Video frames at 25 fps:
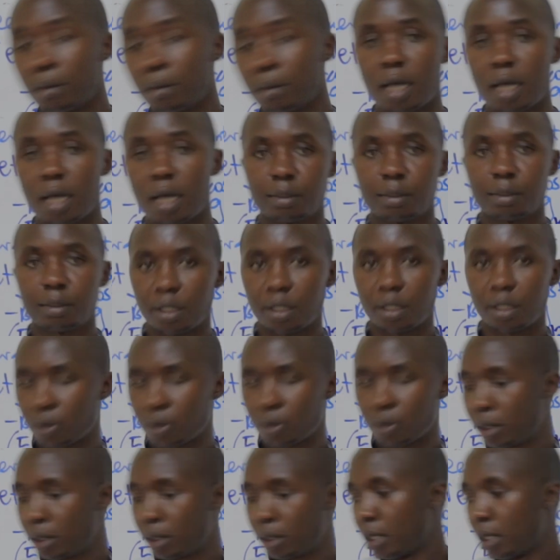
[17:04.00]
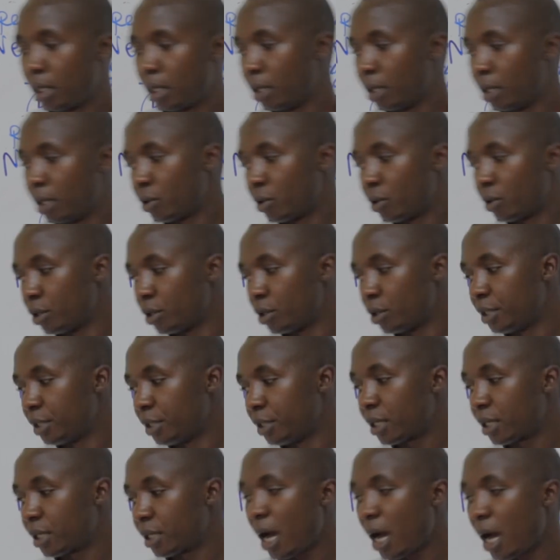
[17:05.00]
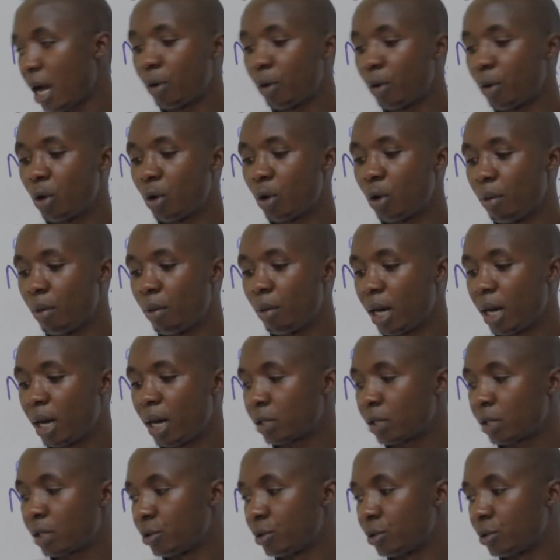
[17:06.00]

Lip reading: balance method. So which means that I will go back